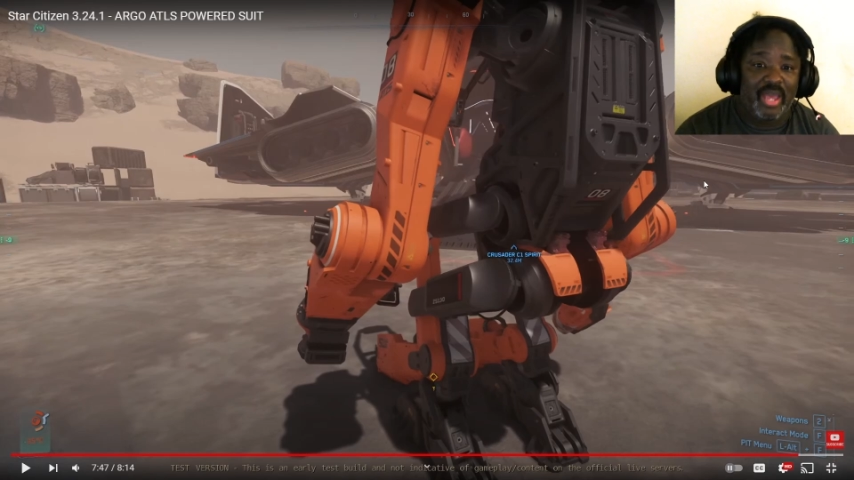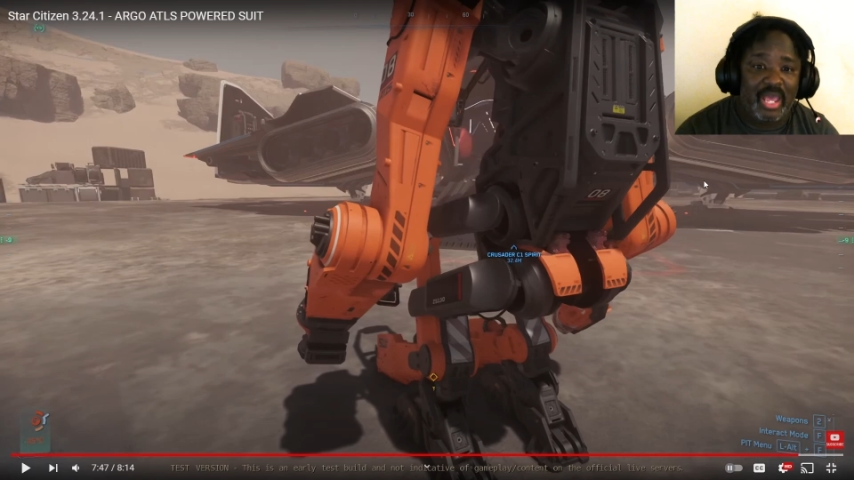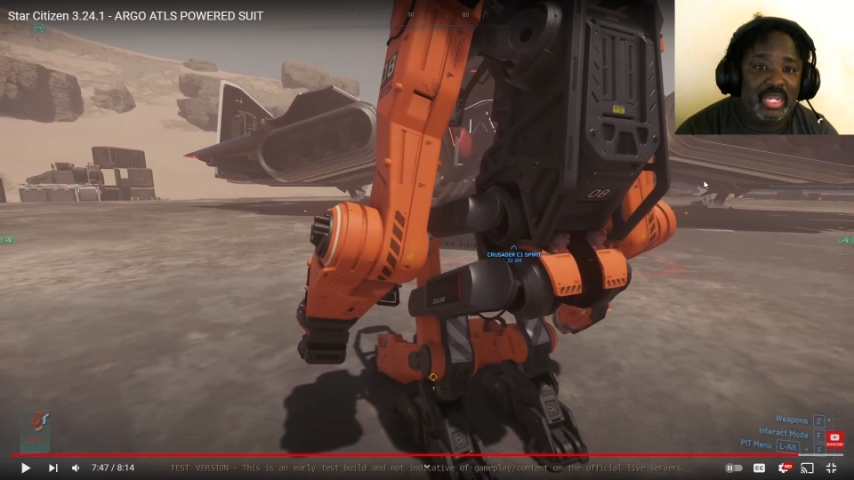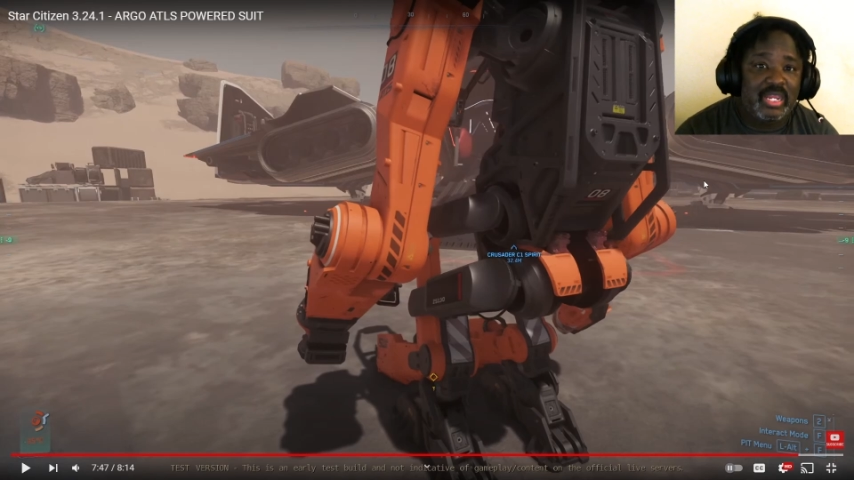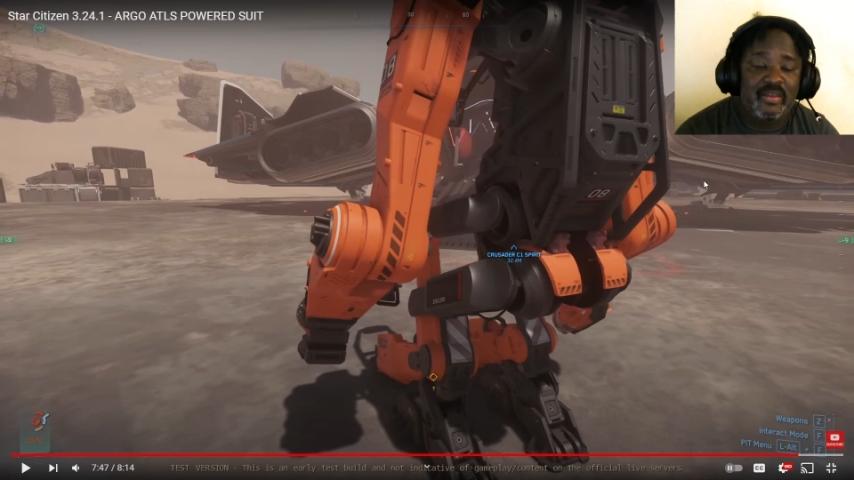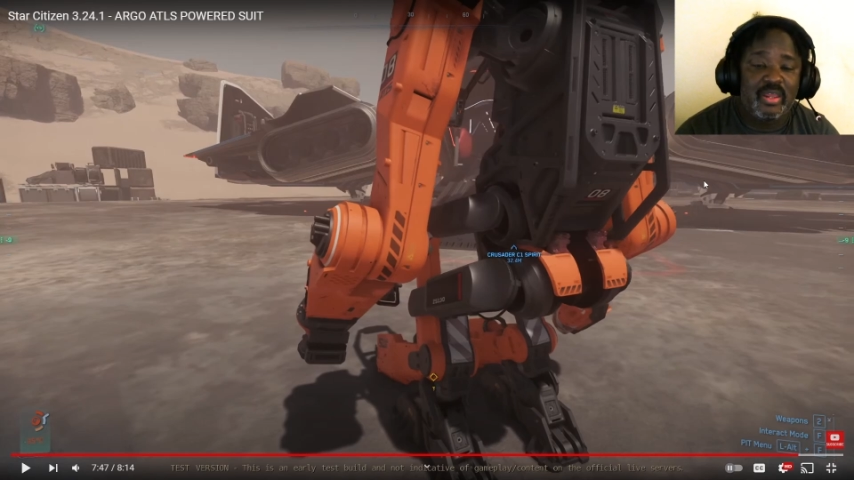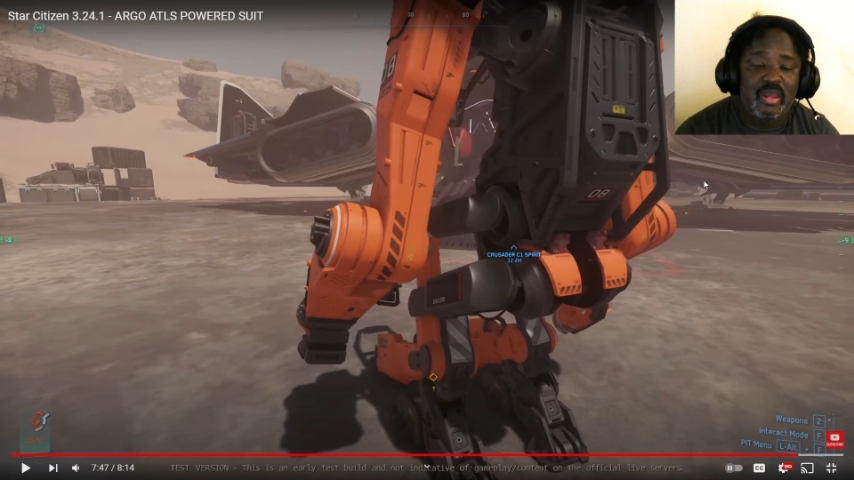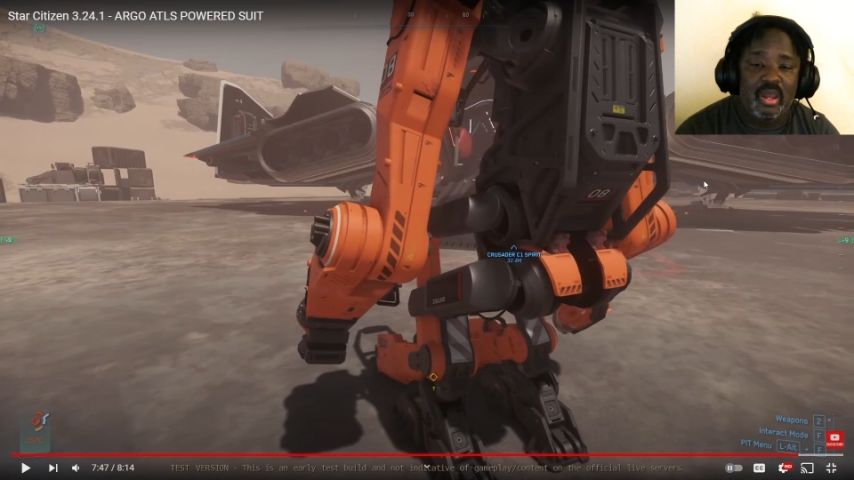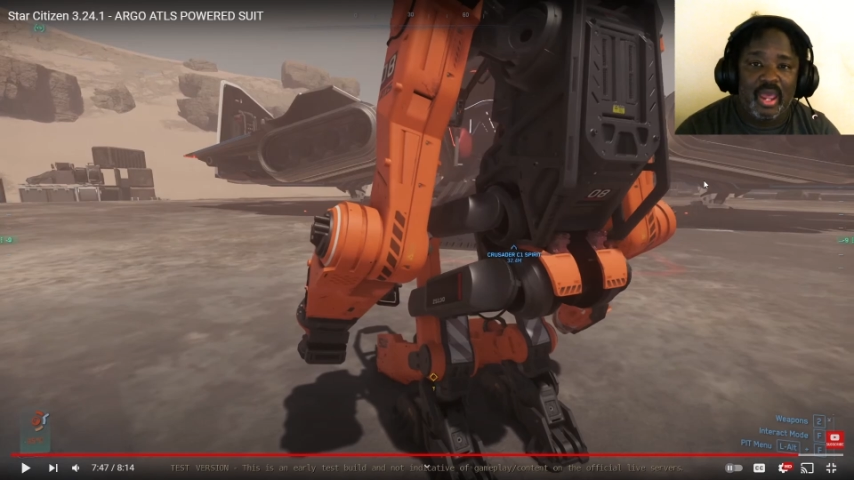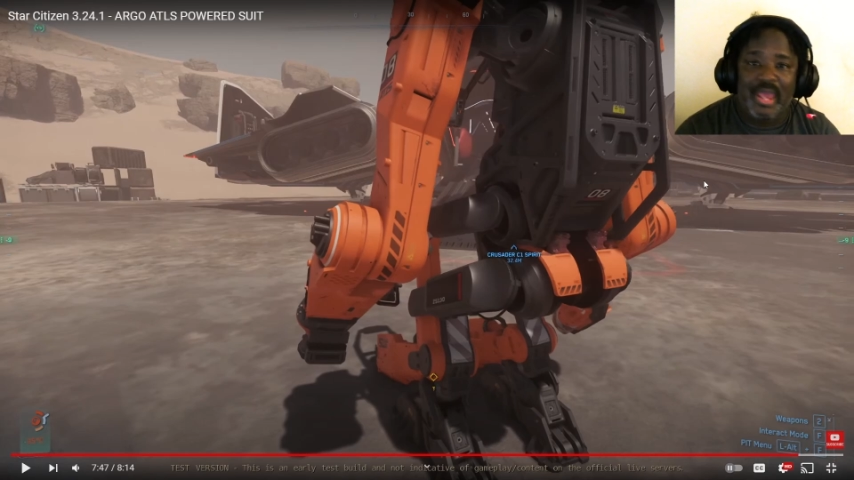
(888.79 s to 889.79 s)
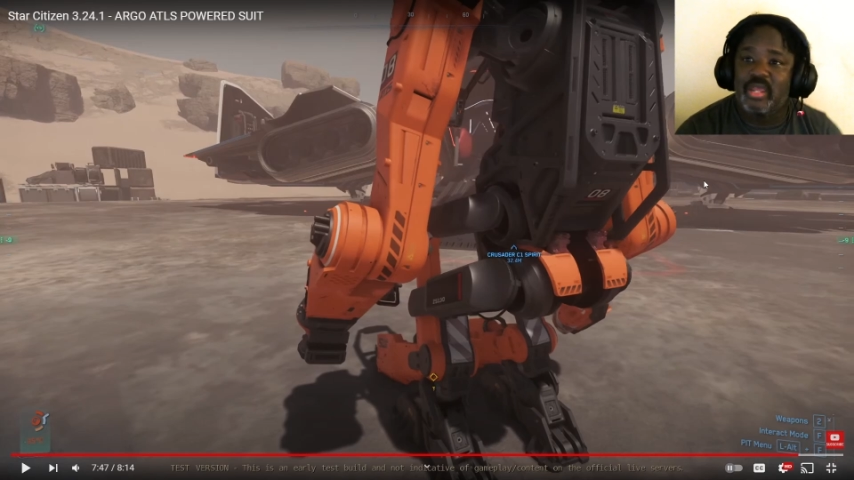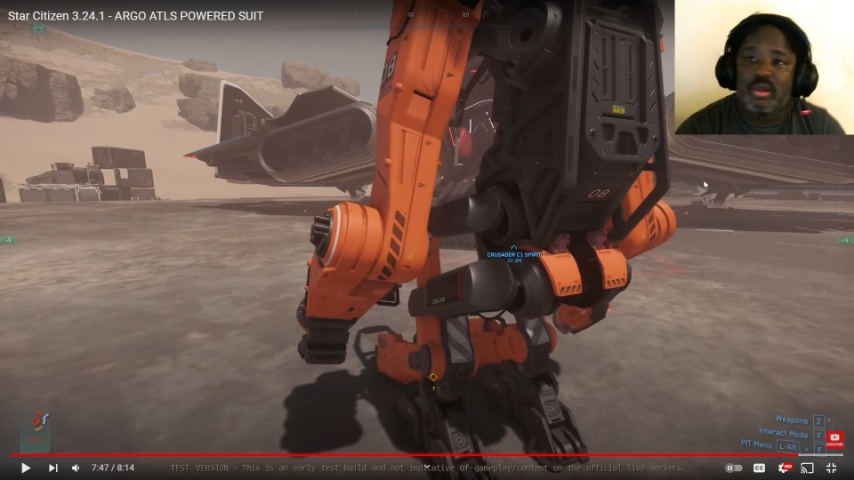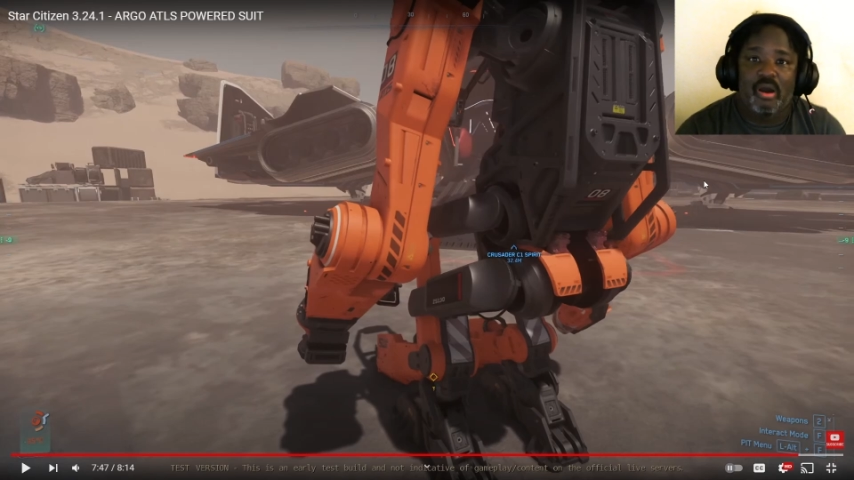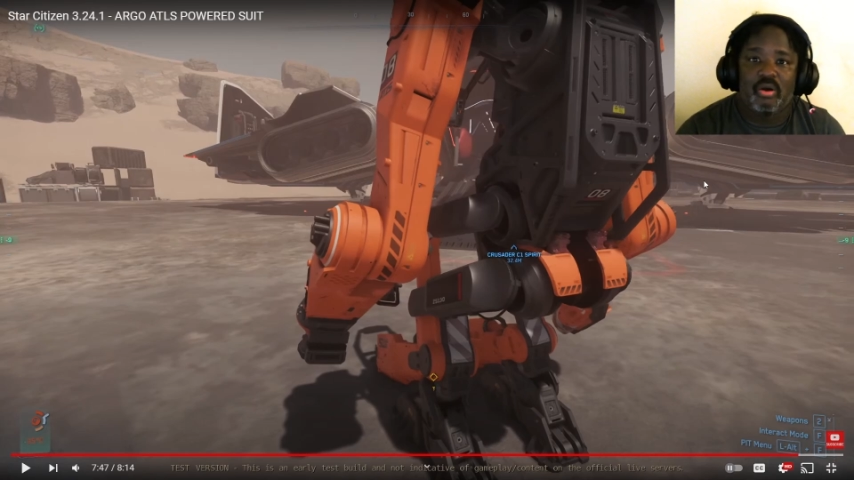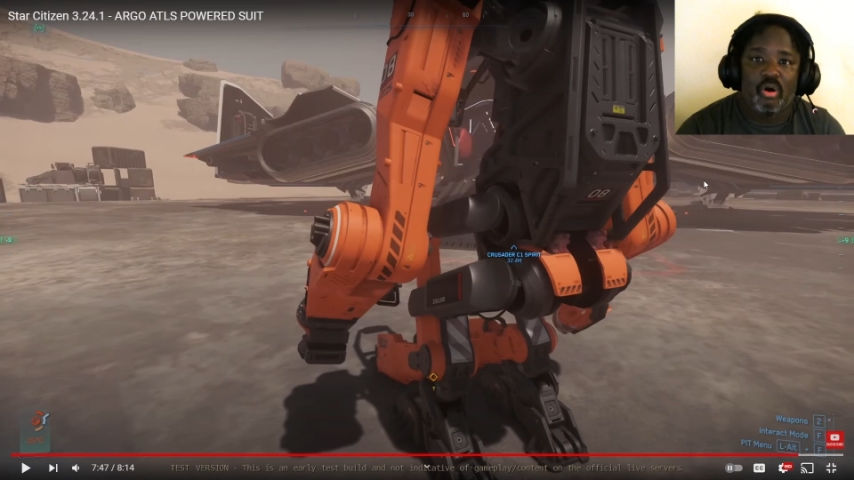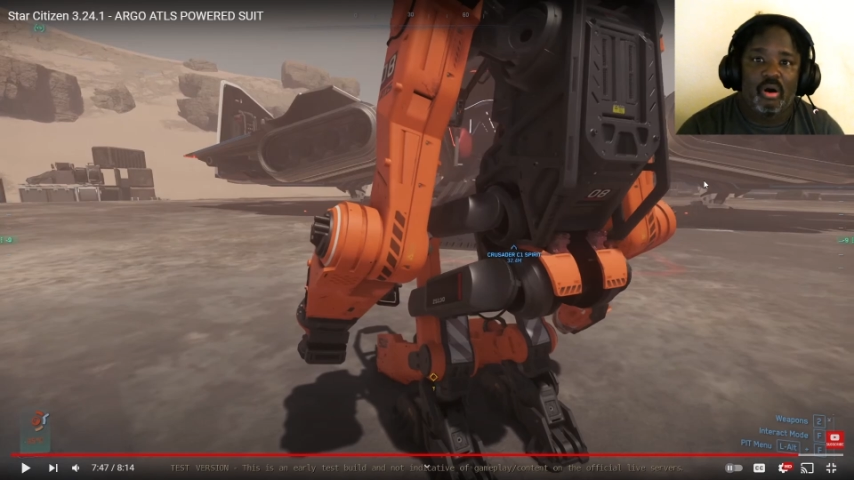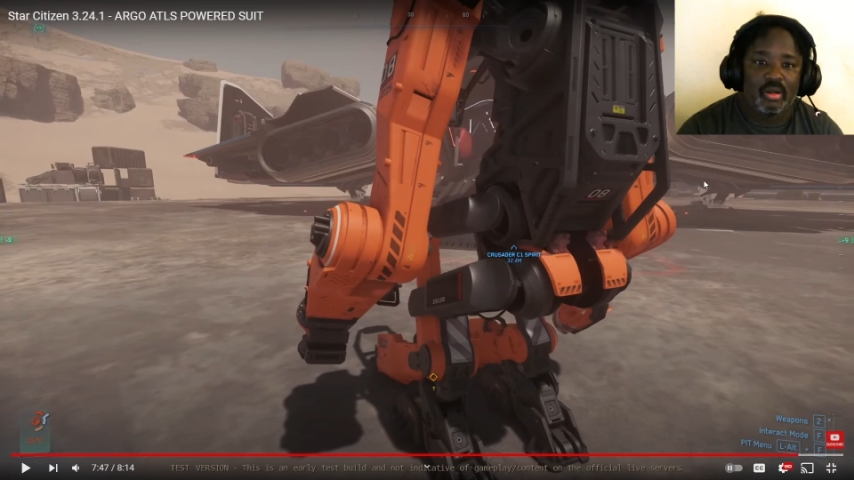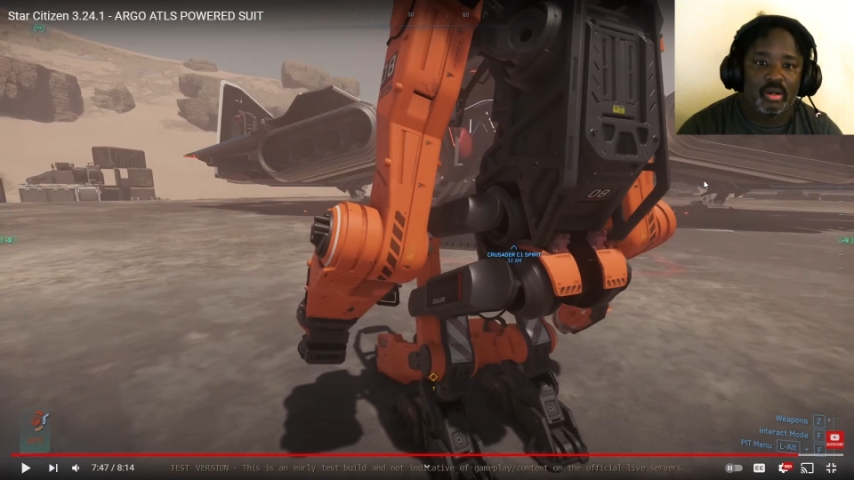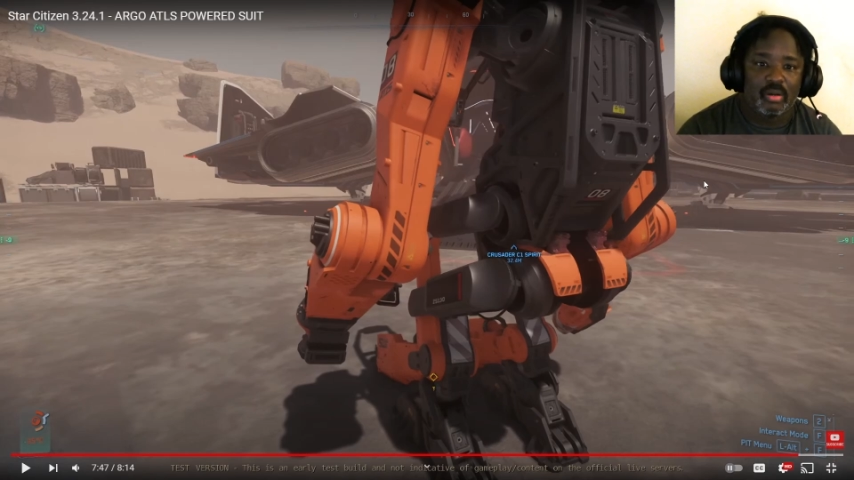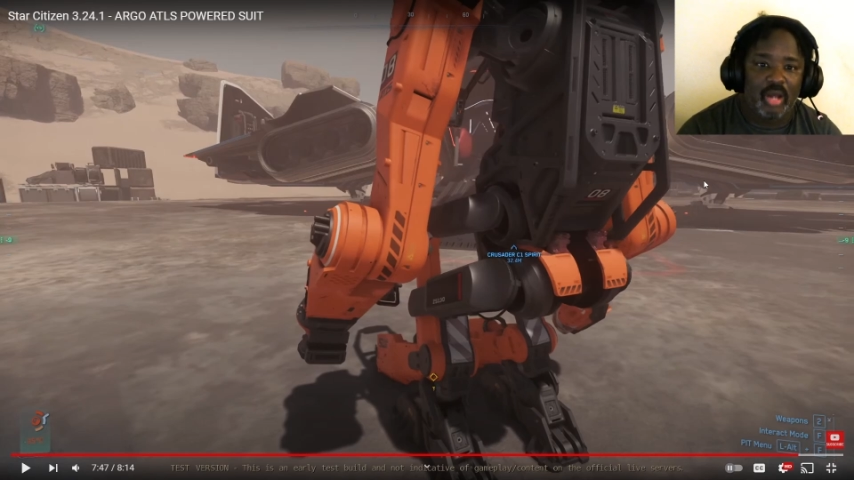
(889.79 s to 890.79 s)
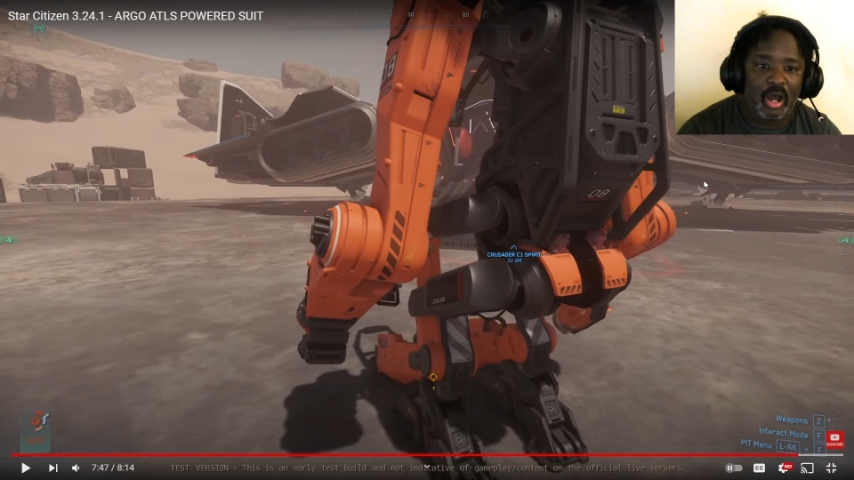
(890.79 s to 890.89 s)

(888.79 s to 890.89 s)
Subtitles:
any cargo hauler.